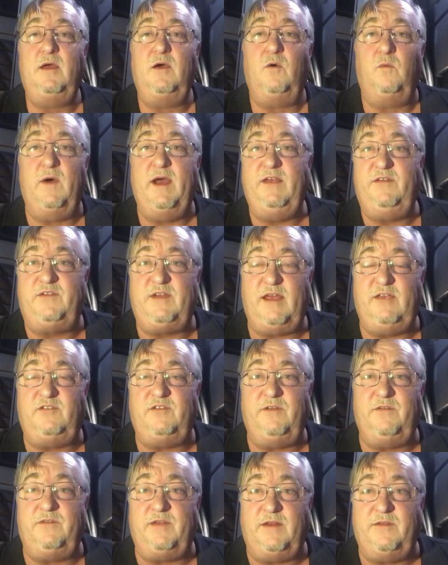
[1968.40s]
way
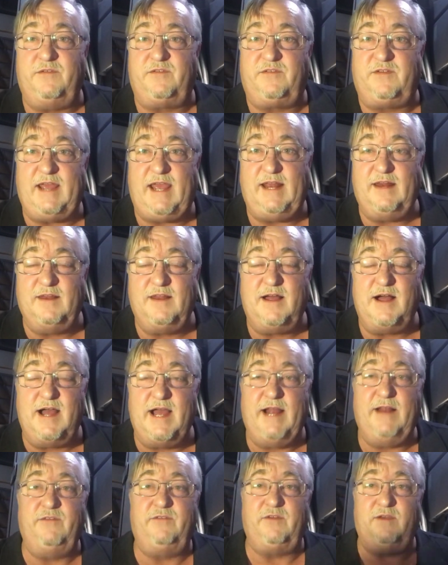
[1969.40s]
stations and state
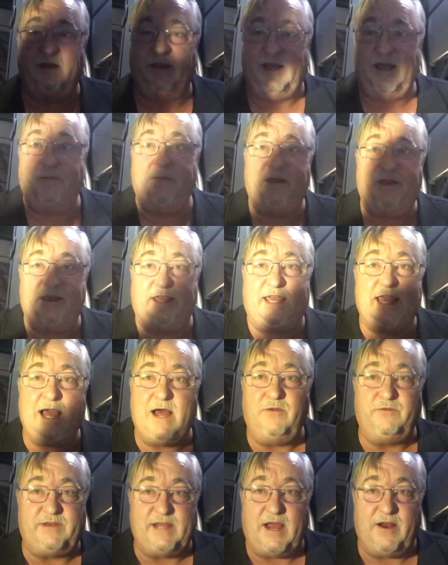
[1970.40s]
lines, give me the
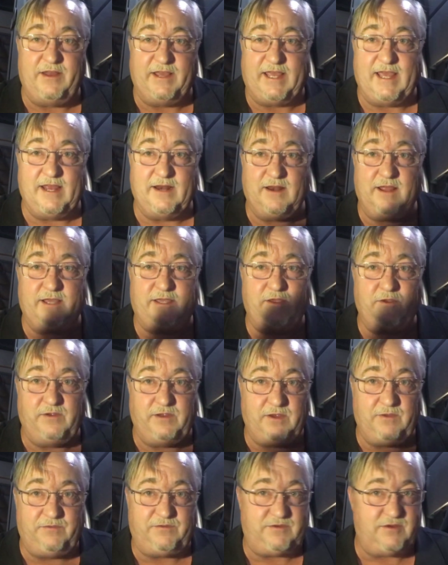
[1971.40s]
countdown again like you
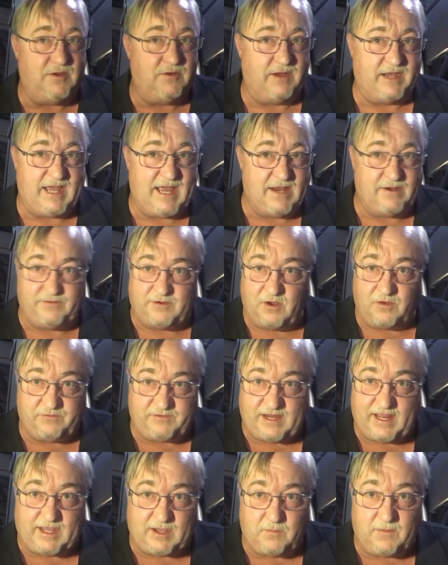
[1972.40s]
used to. Again, don't
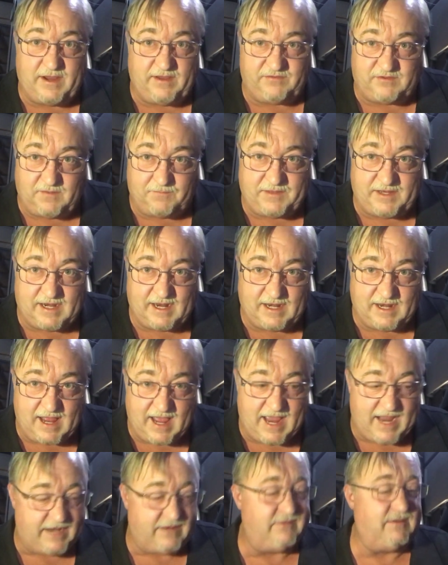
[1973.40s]
take away something I
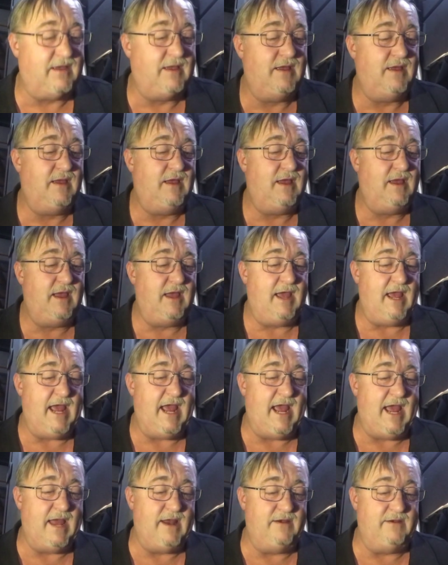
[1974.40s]
liked.
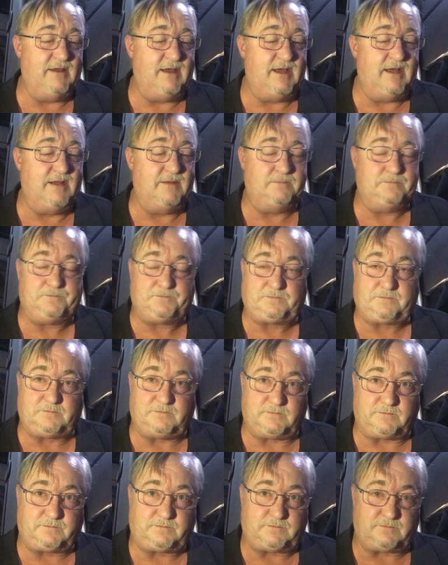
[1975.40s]
And
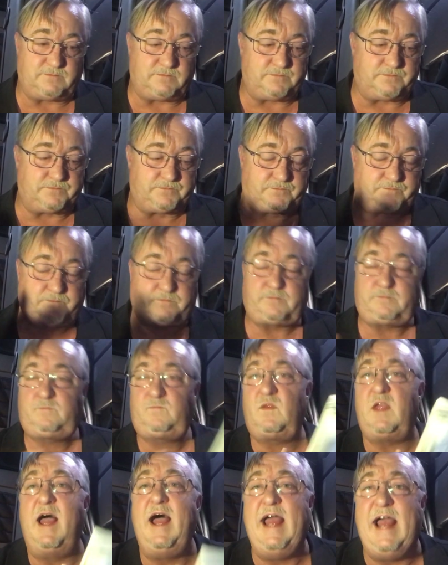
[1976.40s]

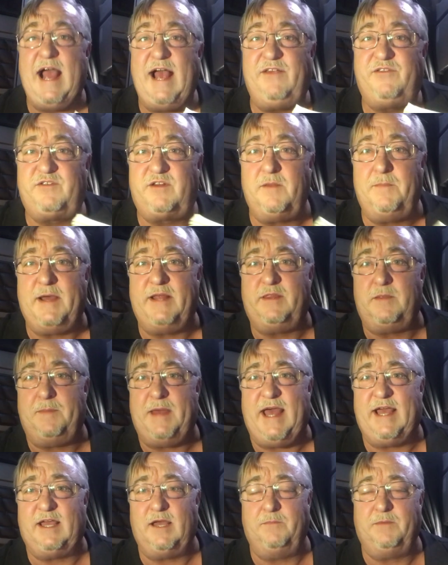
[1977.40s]
I asked about the
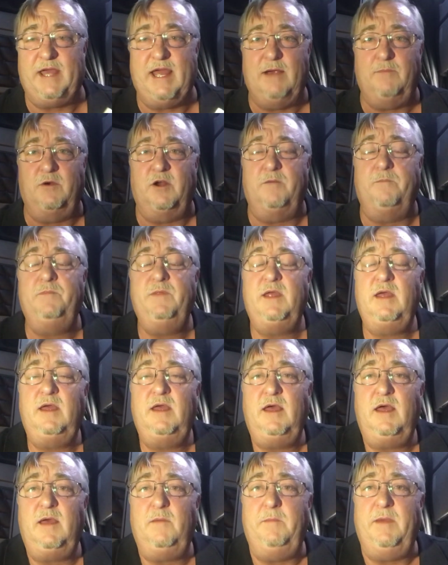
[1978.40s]
backup camera,
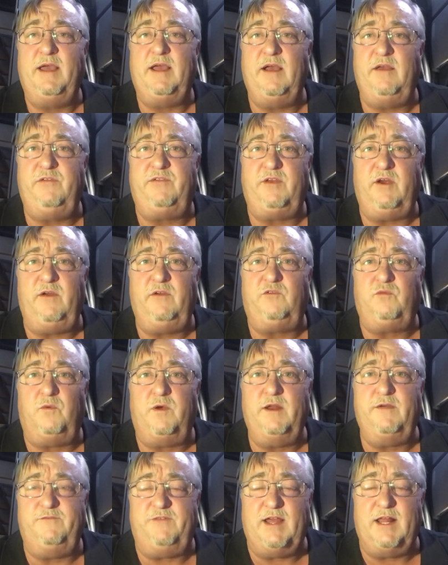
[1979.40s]
because there is
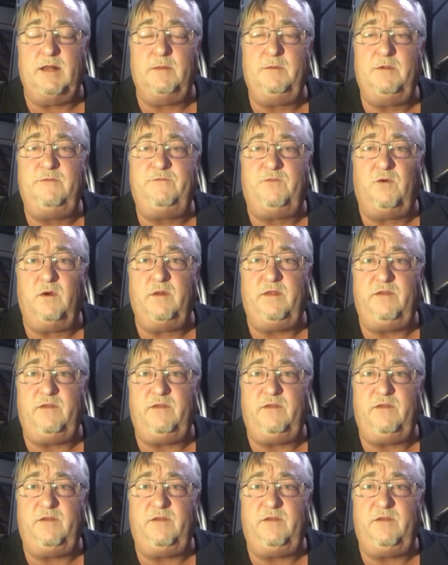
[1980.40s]
one available for